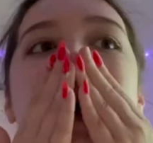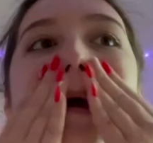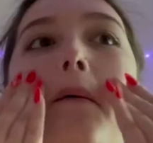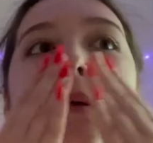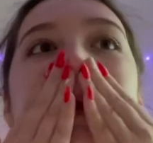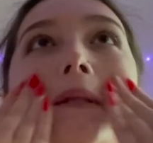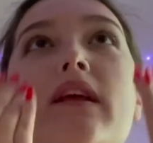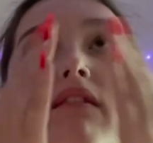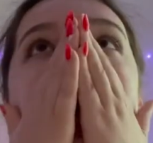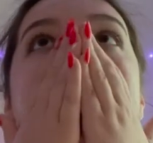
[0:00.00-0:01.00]
I want to
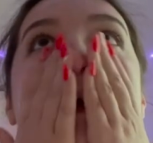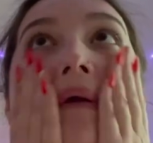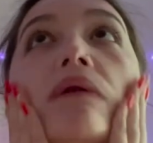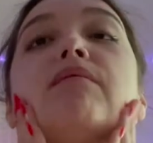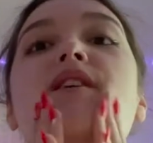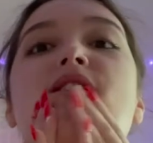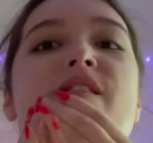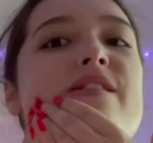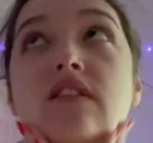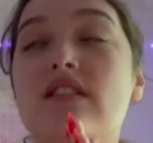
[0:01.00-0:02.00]
leave here in about
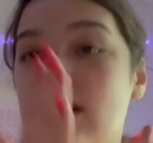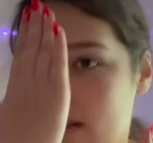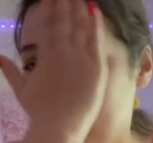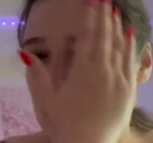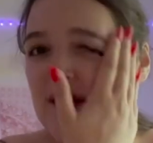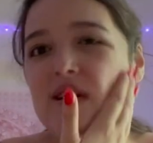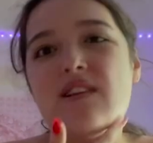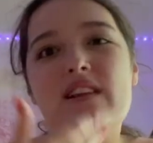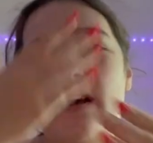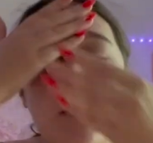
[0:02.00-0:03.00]
six
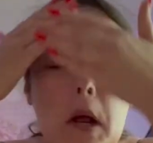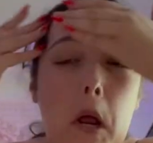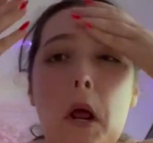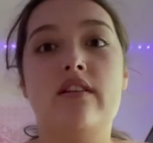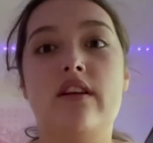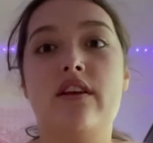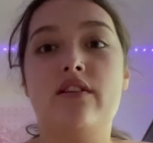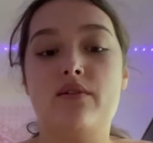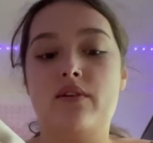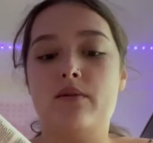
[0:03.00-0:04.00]
minutes. Today is
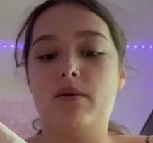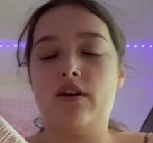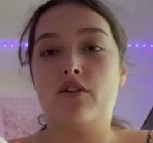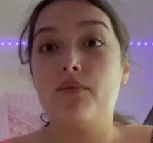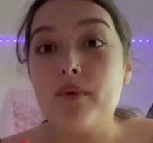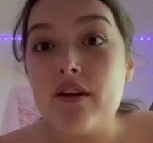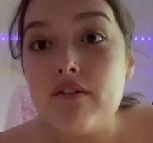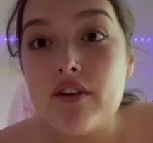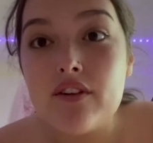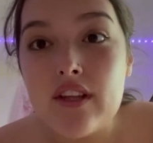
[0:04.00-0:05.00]
going to be a great
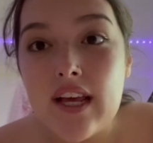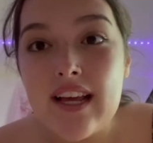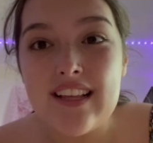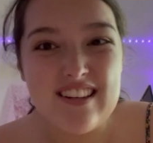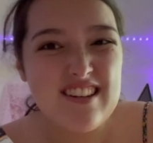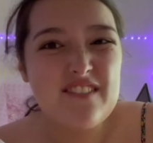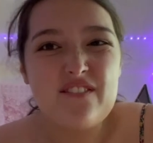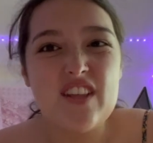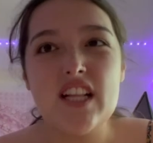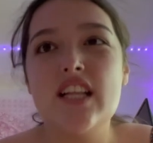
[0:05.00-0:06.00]
first day. I can just
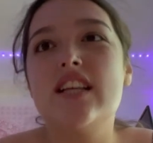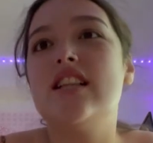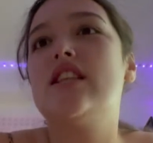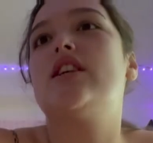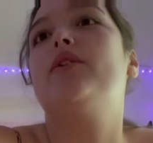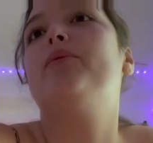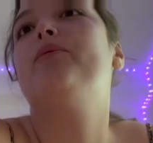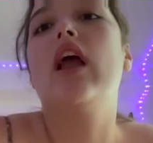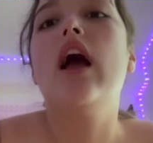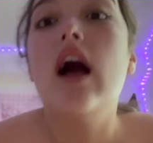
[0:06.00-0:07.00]
feel it. So
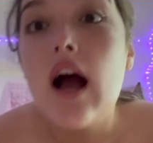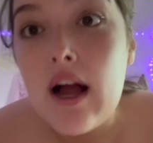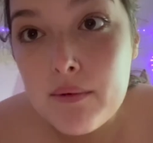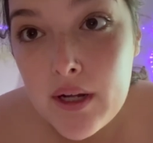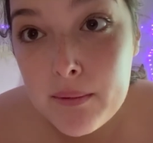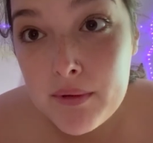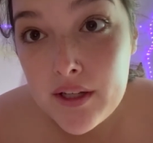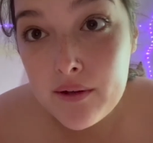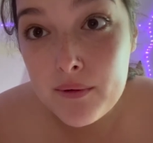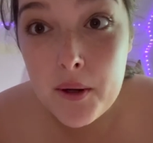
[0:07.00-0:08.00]
I'll
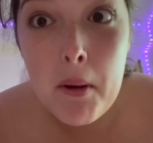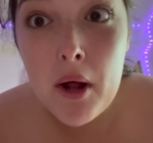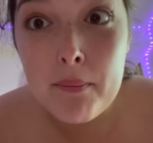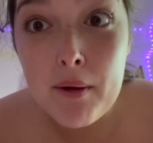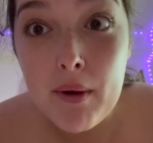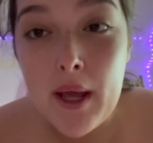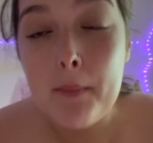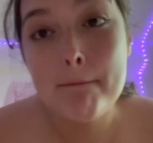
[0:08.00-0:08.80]
update you when I'm on my way.